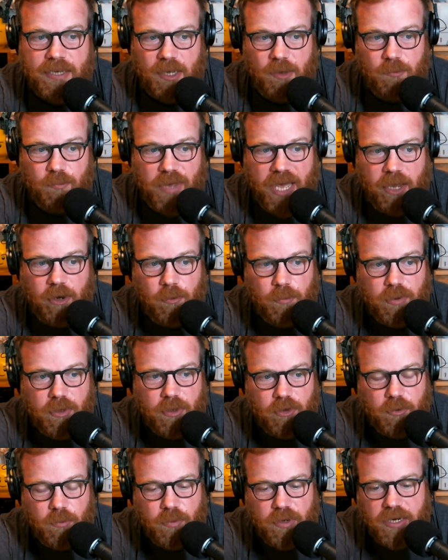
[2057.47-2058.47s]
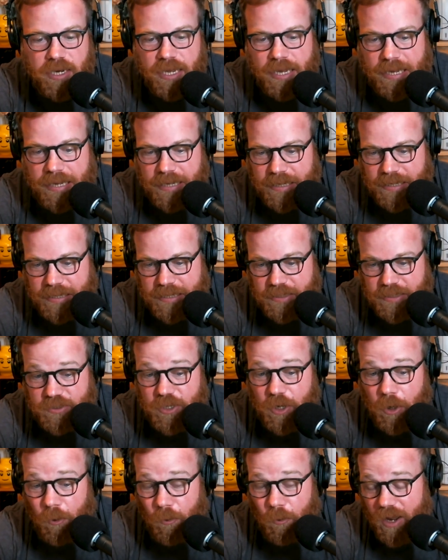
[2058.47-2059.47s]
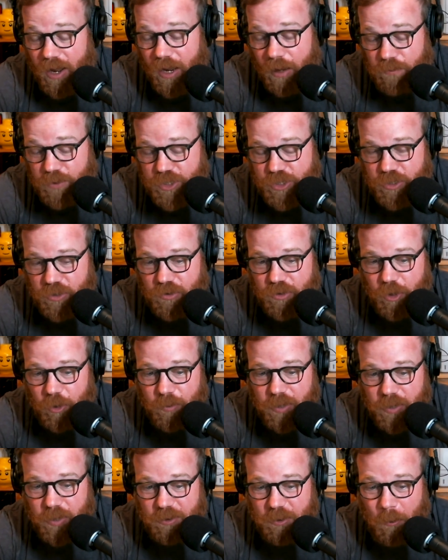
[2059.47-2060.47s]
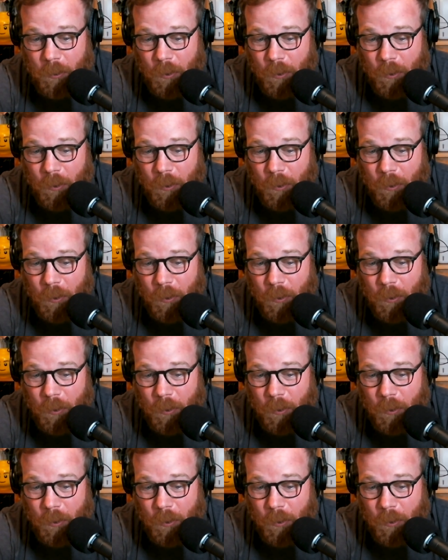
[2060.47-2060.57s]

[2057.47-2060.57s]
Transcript: and PatternBuilder but so I'm sure there are people that